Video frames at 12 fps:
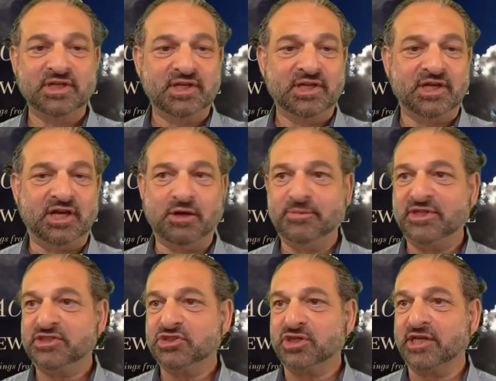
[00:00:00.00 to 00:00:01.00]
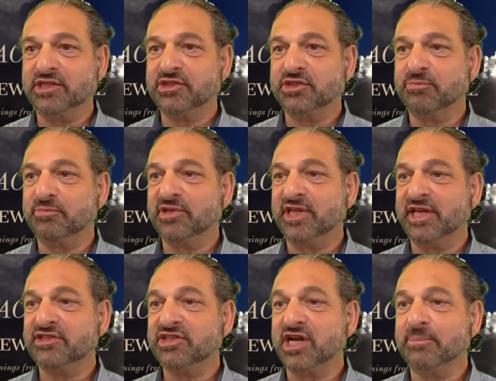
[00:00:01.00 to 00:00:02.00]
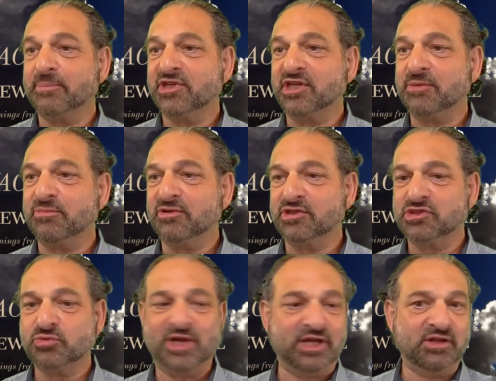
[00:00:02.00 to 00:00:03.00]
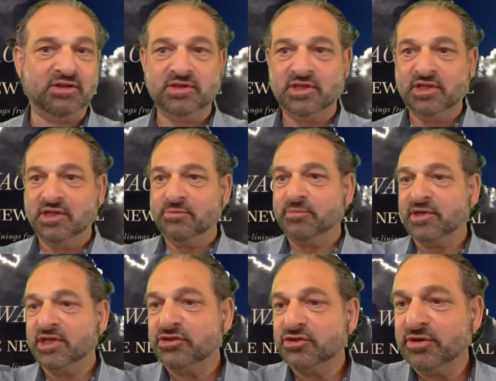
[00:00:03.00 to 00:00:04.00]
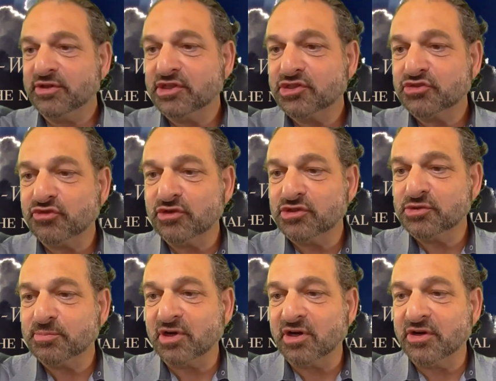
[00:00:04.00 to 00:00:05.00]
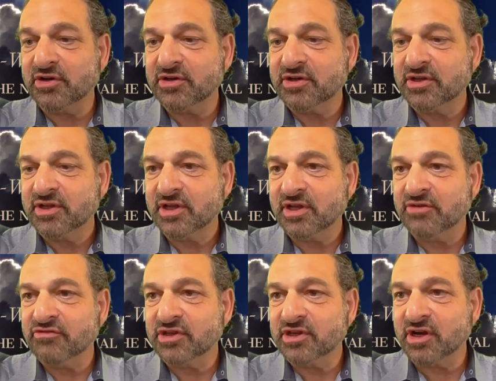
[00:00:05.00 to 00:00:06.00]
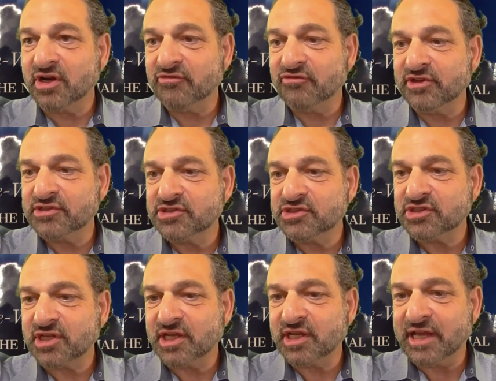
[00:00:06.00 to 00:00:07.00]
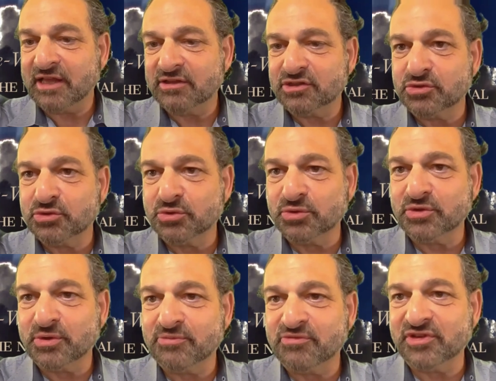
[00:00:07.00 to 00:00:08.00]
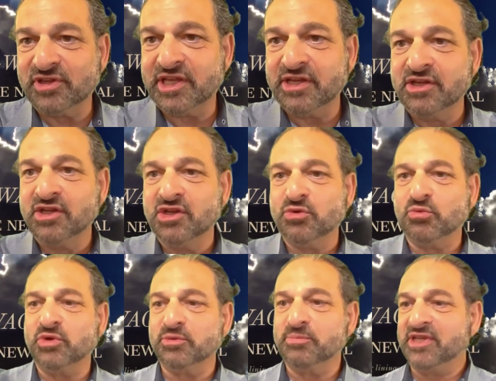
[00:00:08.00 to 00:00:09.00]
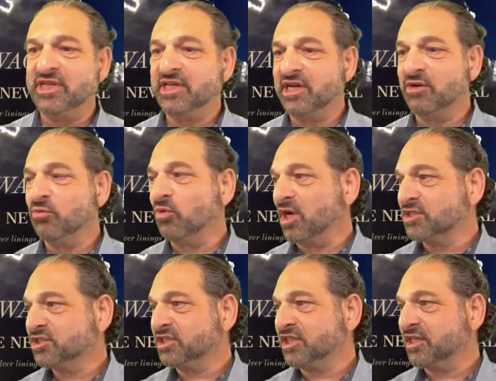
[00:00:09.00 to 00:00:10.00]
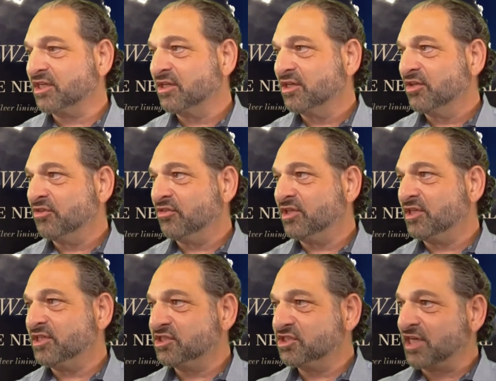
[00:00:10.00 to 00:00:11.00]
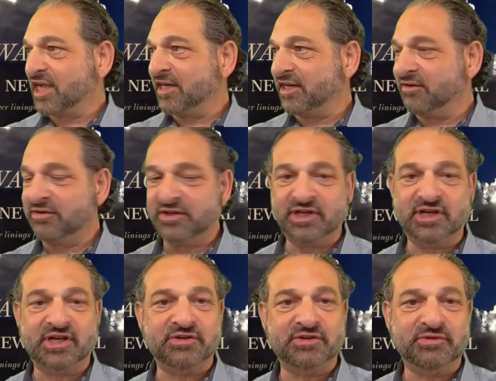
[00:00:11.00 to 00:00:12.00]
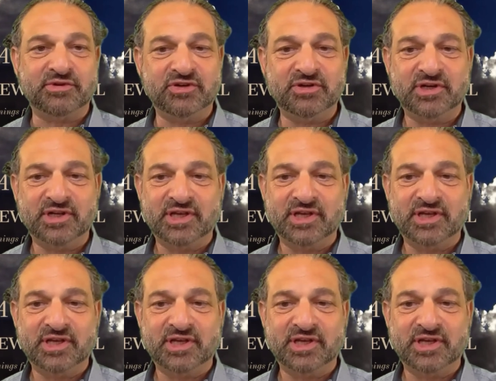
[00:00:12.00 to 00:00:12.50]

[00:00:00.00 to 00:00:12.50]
I'll be trying to play timekeeper as well, but during this first part of the conference, Alan Gould hopefully will be watching the chat area on River.